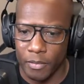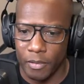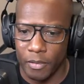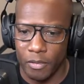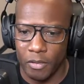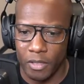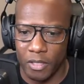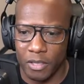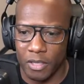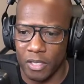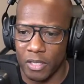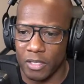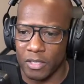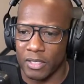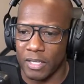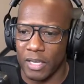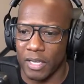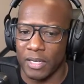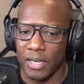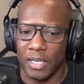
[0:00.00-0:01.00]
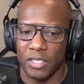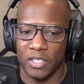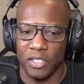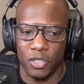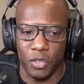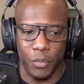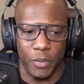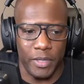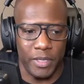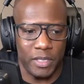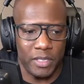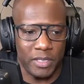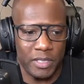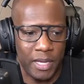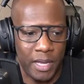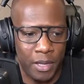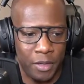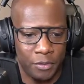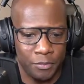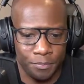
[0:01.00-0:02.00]
It's look at this, like a nice New England
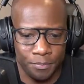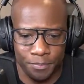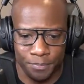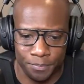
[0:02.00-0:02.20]
town.